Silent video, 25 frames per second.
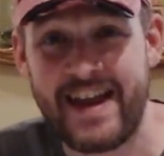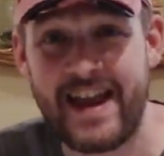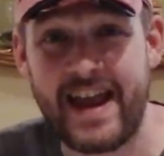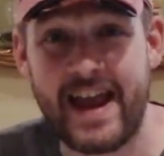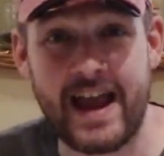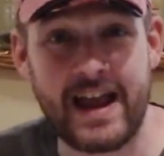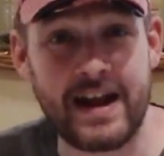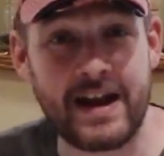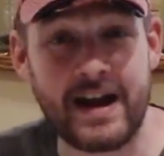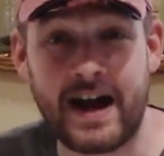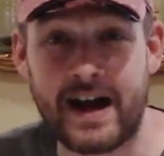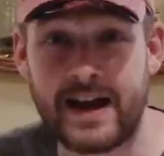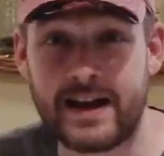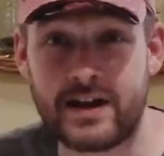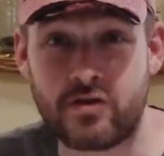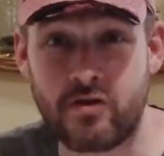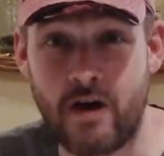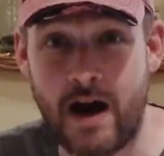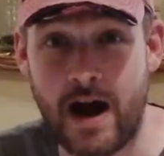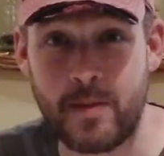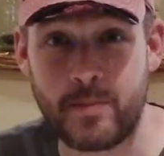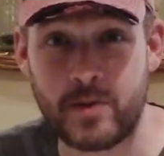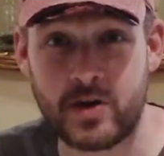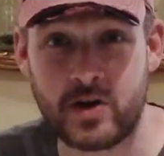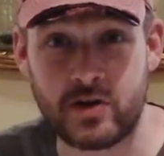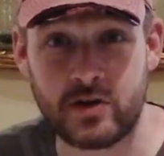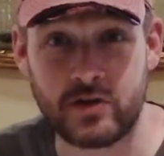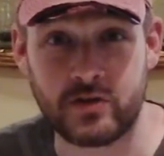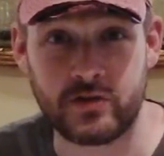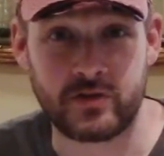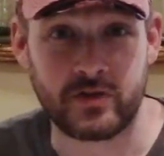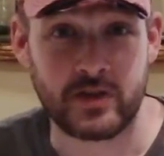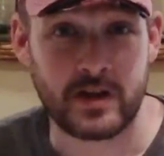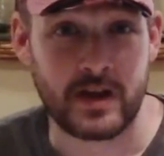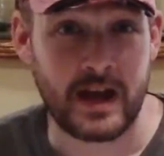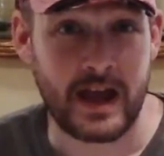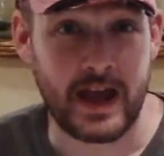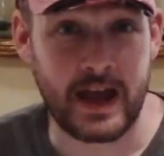and
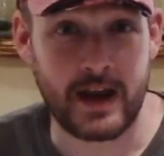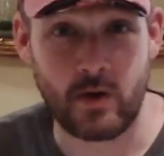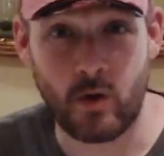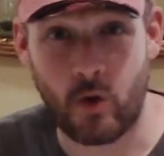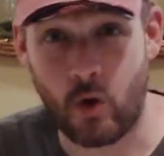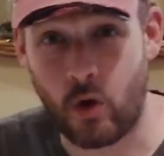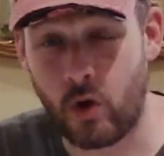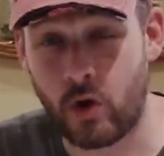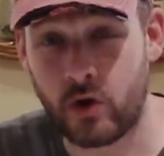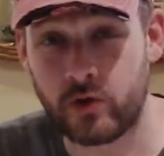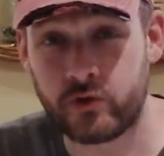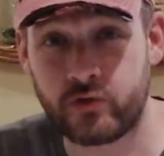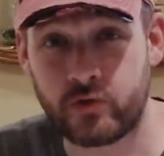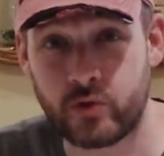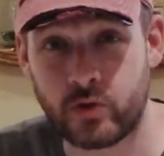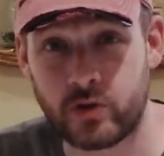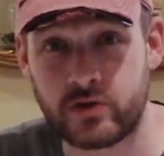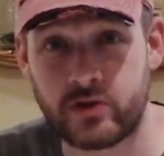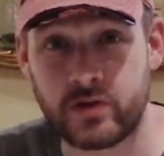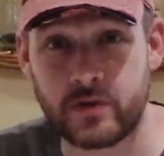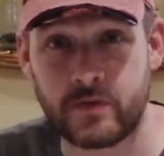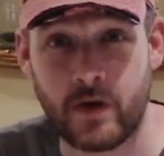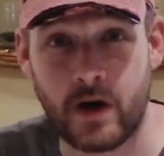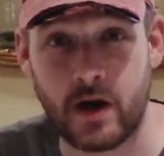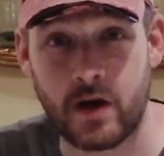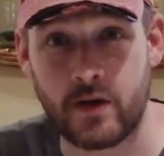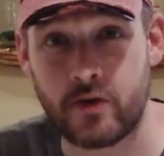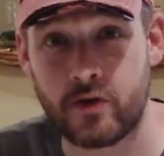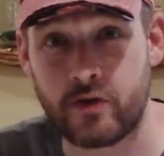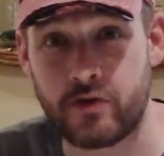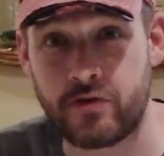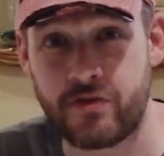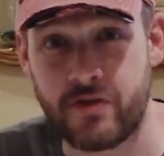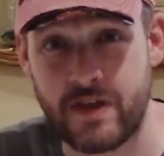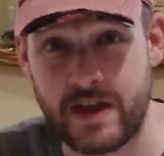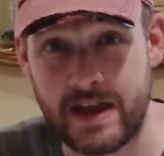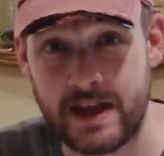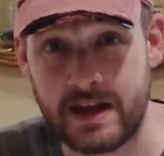hygrometers, and all sorts of other
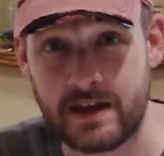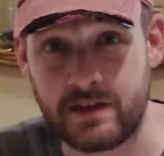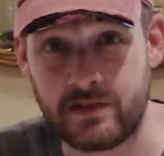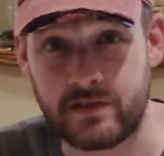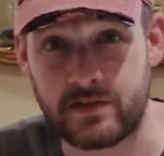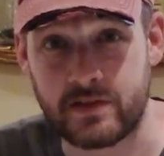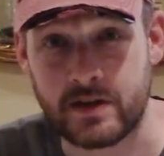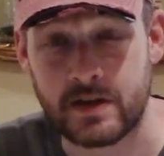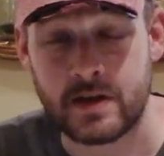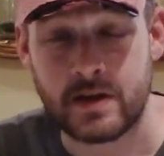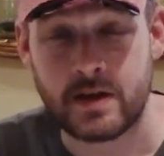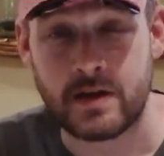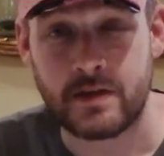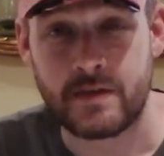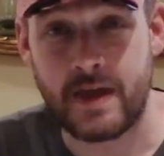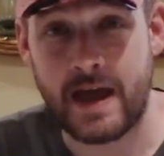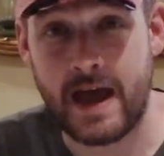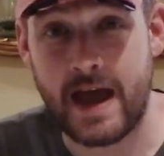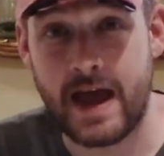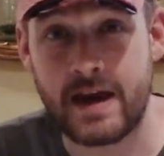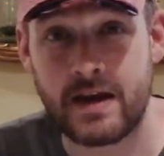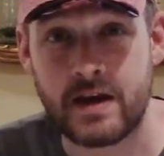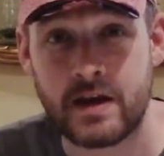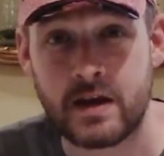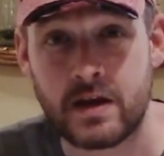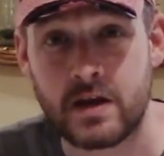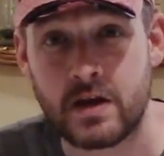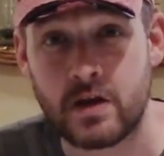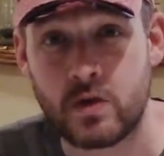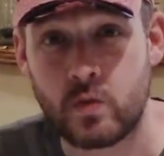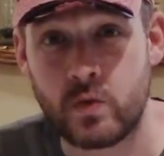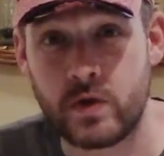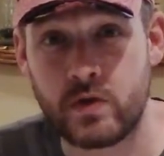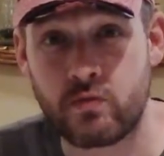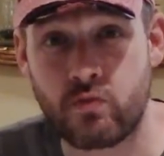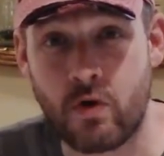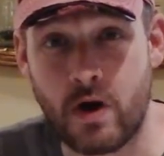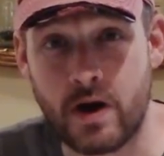things that
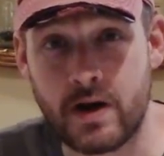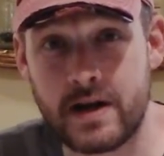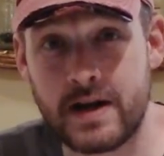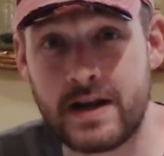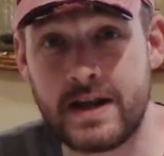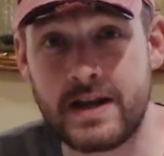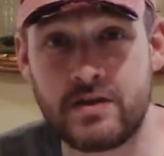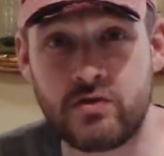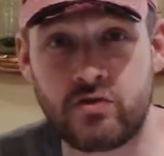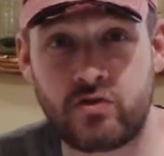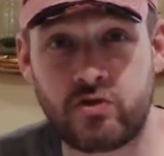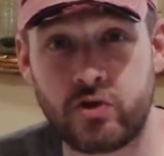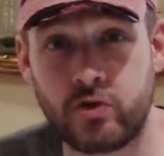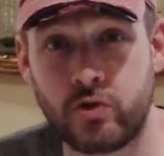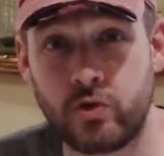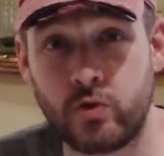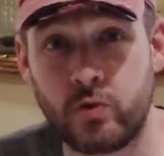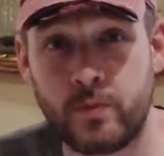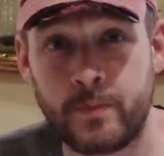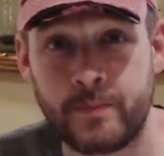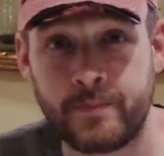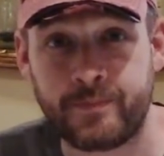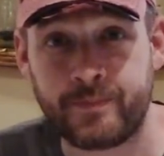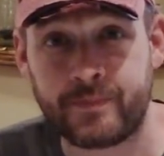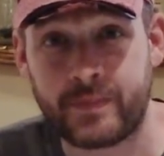we run into